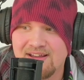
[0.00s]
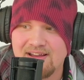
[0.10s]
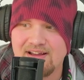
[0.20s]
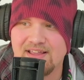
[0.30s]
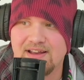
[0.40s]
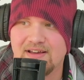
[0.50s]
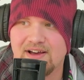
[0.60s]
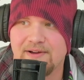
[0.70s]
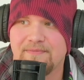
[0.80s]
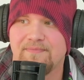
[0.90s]
And then
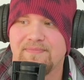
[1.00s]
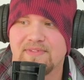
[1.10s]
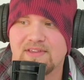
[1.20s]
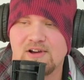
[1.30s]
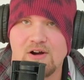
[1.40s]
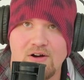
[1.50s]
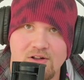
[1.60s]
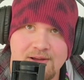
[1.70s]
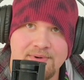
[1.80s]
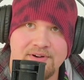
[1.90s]
Carl
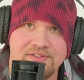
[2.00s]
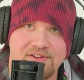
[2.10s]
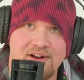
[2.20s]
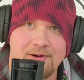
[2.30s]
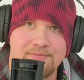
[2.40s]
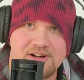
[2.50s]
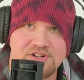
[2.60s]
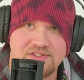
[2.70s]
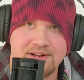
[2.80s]
Limo is the current project